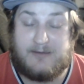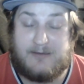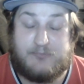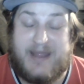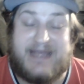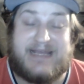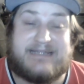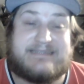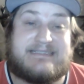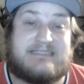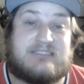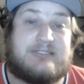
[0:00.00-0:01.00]
making
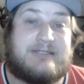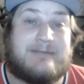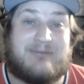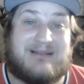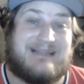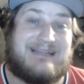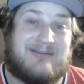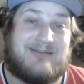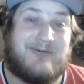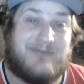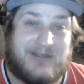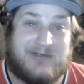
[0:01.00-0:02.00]
it into your
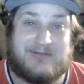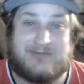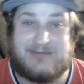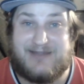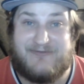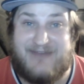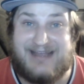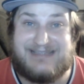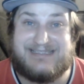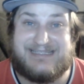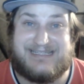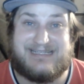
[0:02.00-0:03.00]
political views with the
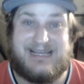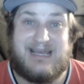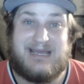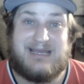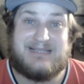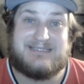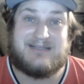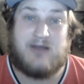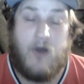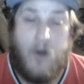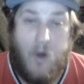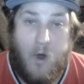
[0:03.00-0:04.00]
vaccine is an
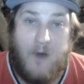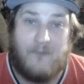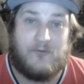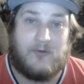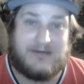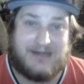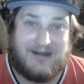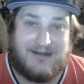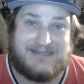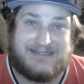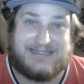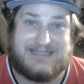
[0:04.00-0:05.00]
awful and
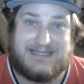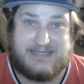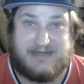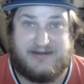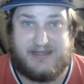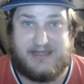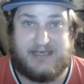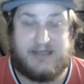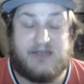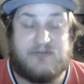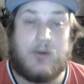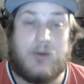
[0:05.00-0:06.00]
unnecessary thing.
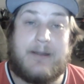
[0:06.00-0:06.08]
If you want